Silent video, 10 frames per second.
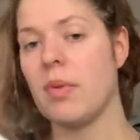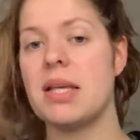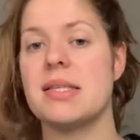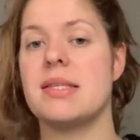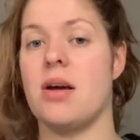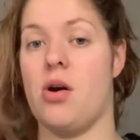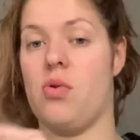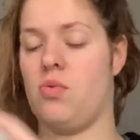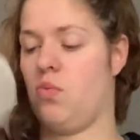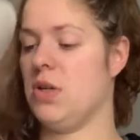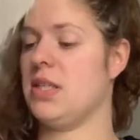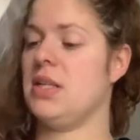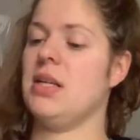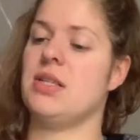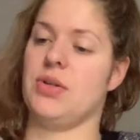So what did
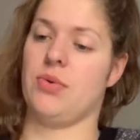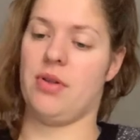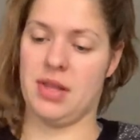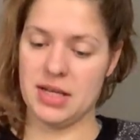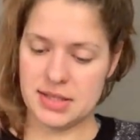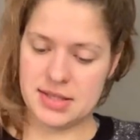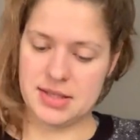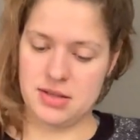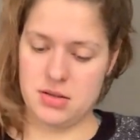I do on this?